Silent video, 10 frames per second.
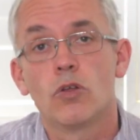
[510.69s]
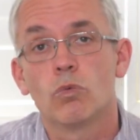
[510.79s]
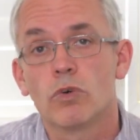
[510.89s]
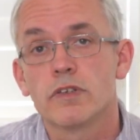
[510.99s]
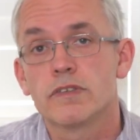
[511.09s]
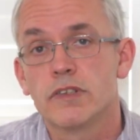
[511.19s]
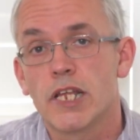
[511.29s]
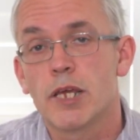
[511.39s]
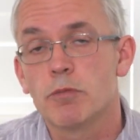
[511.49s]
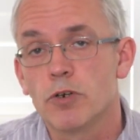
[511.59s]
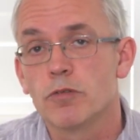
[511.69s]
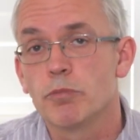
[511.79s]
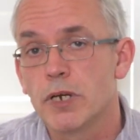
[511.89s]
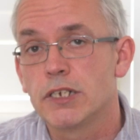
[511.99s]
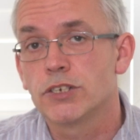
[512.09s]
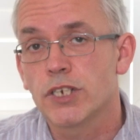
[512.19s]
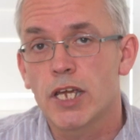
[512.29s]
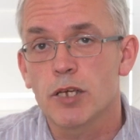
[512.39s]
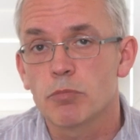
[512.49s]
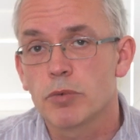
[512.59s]
What's the name of my
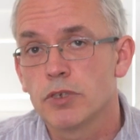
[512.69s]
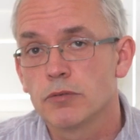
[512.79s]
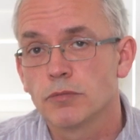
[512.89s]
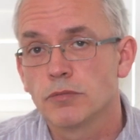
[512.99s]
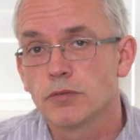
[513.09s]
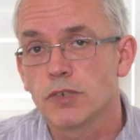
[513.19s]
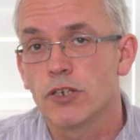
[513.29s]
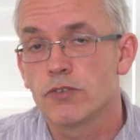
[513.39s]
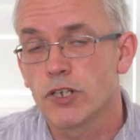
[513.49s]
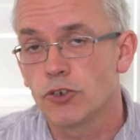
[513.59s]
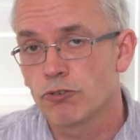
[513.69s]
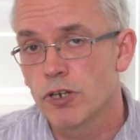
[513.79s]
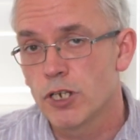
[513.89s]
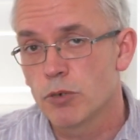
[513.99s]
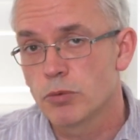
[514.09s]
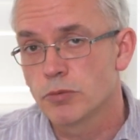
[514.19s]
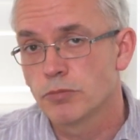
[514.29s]
shape? Can you tell you're grown up?